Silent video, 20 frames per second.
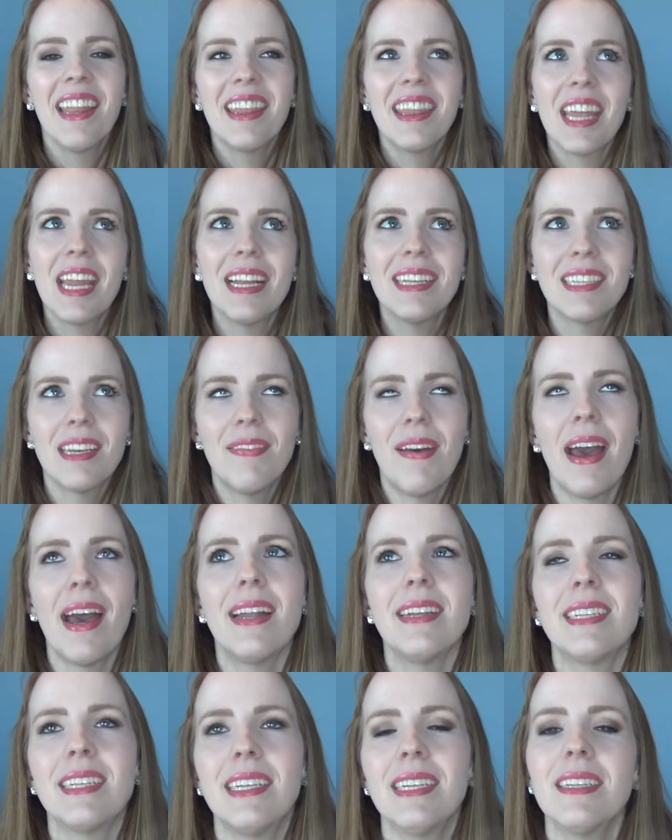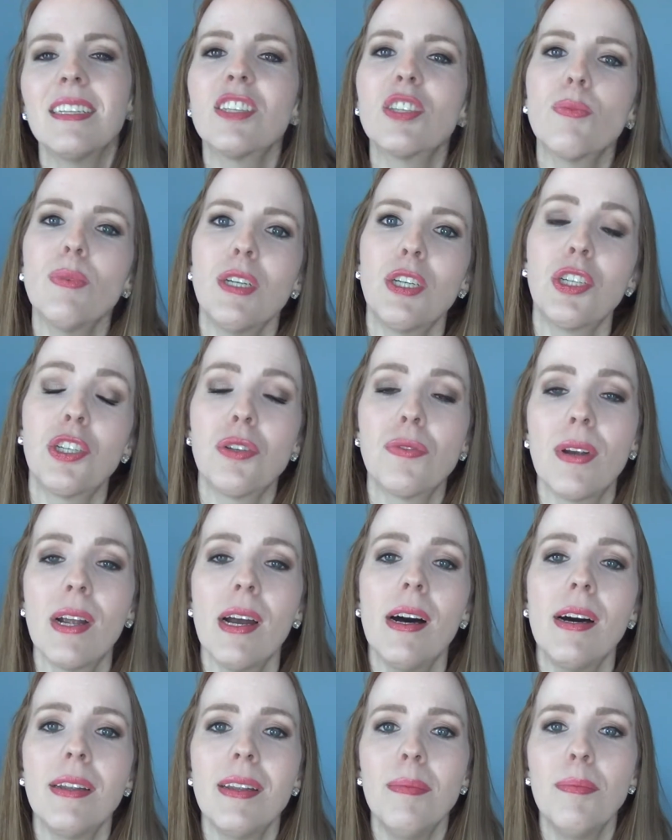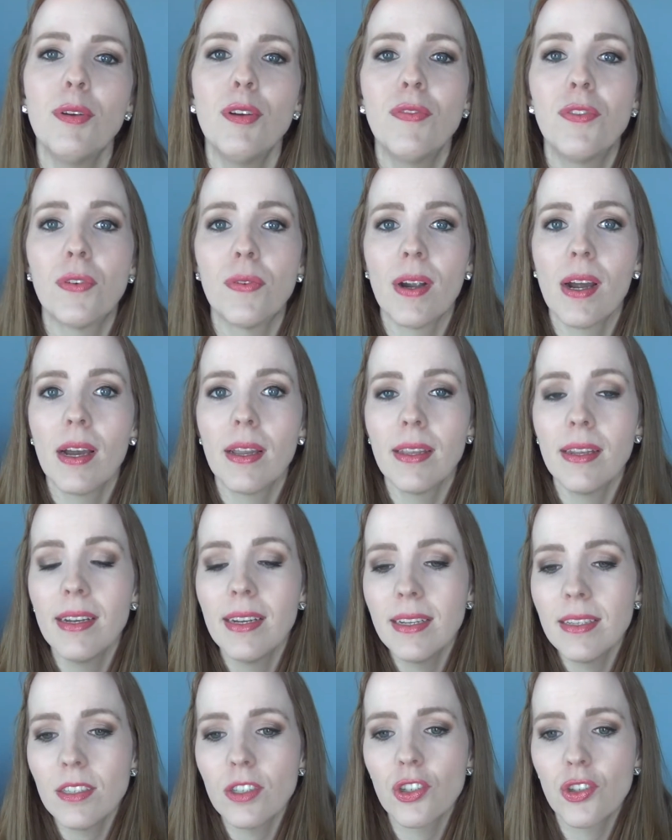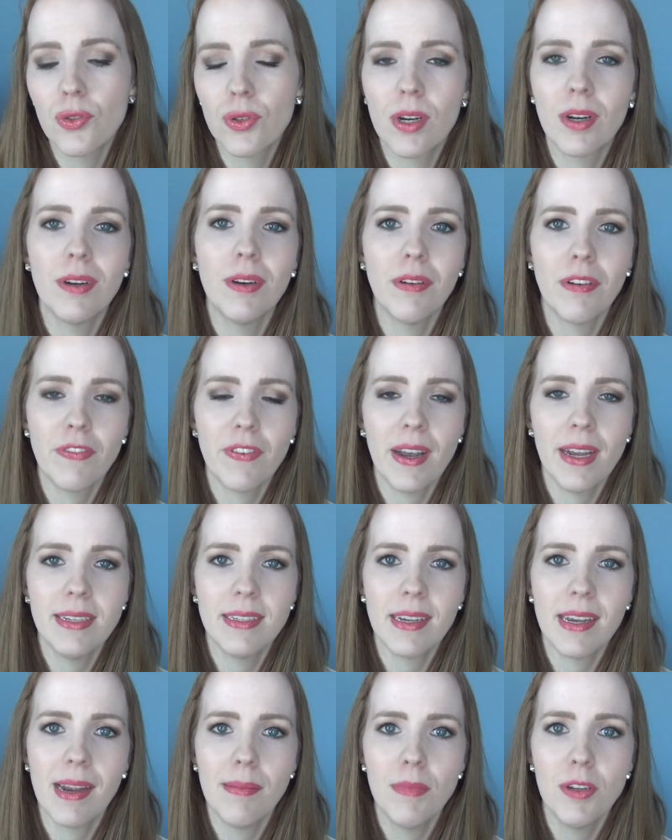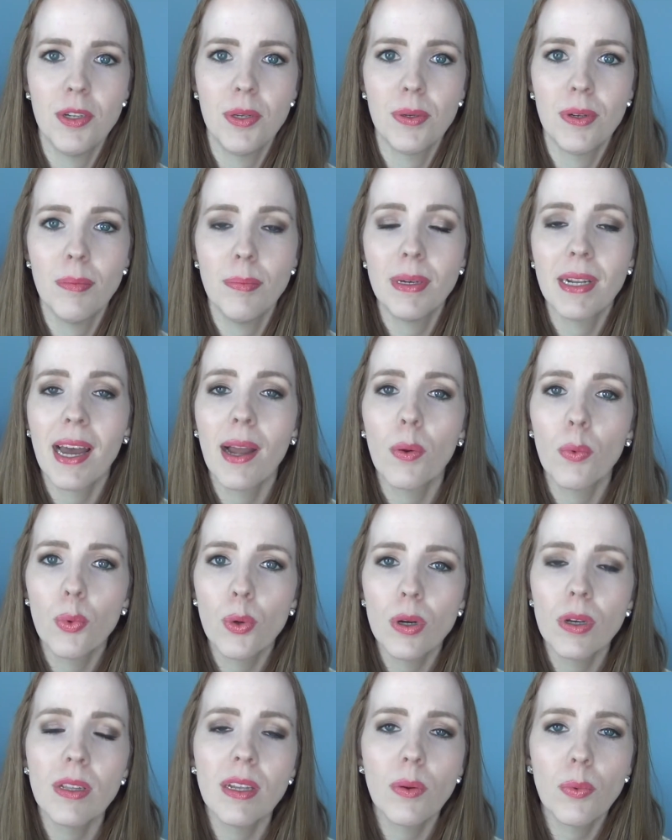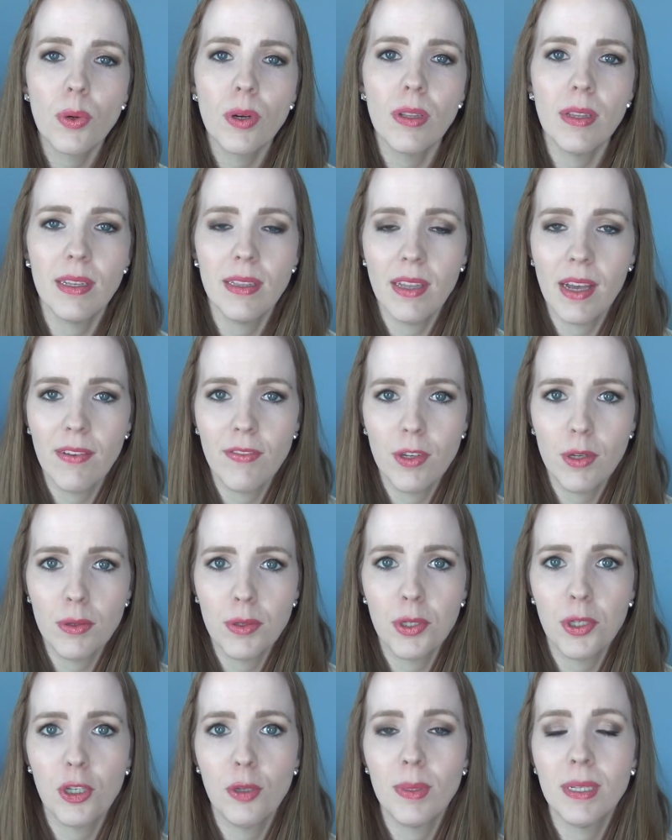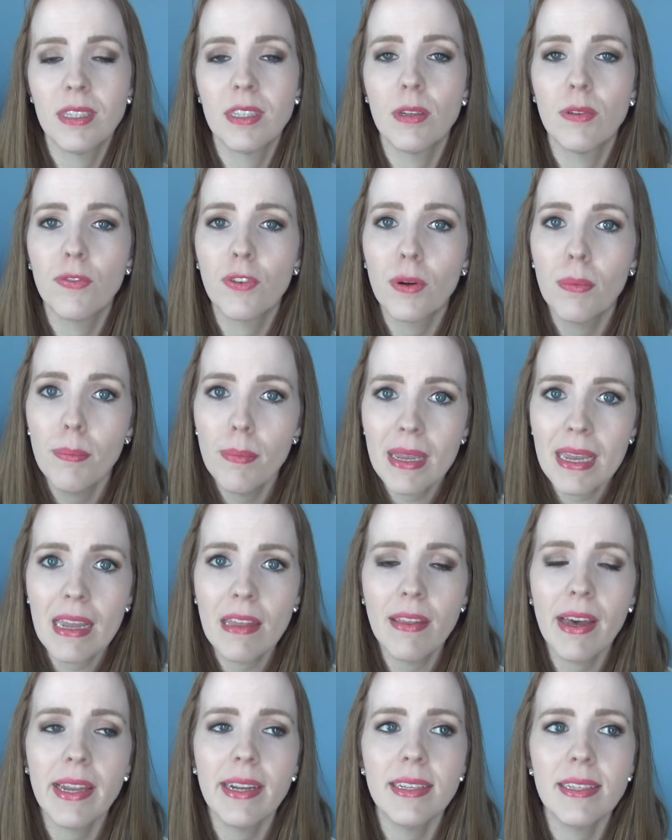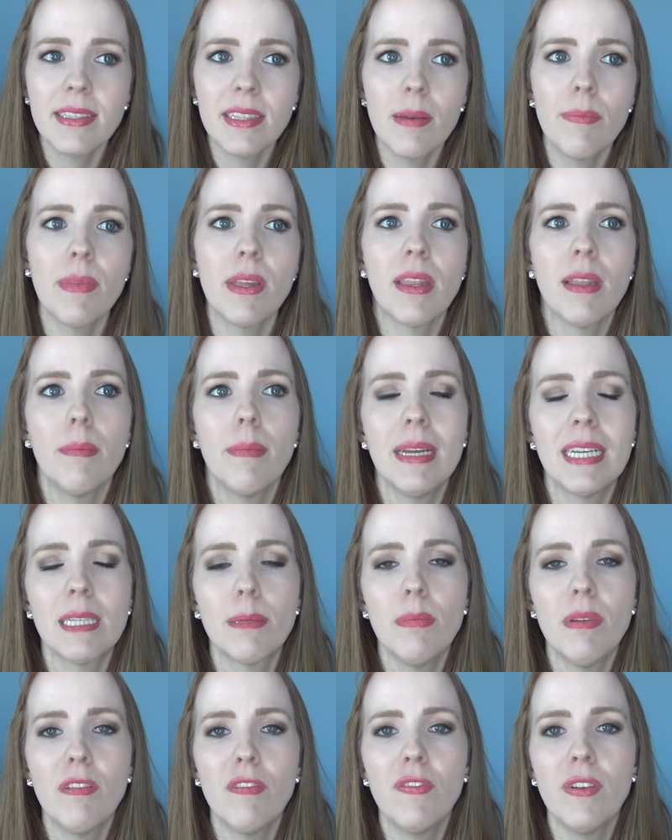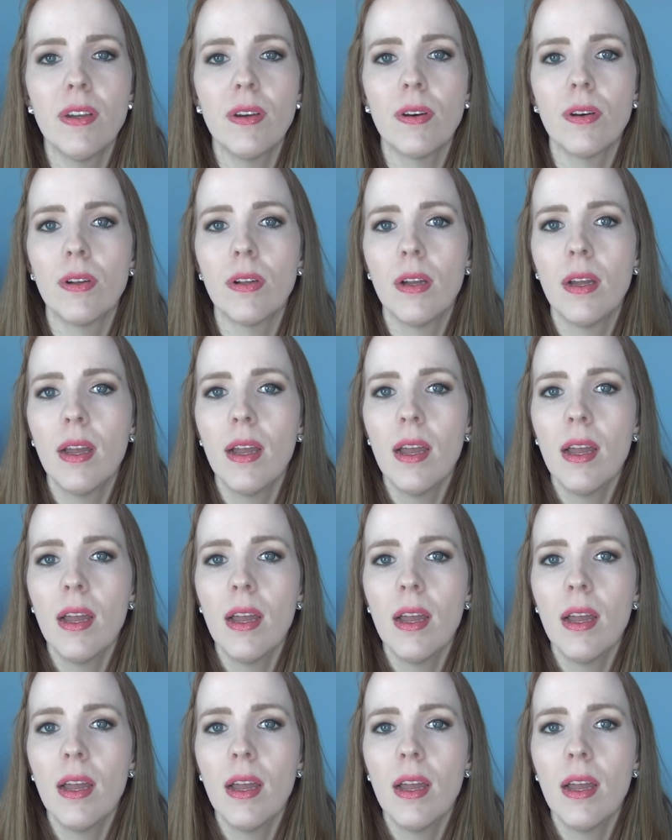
Things have had to get switched around and moved around, and it is a struggle to find time to do it, but I really, really love YouTube, and so for me, that is something that makes me feel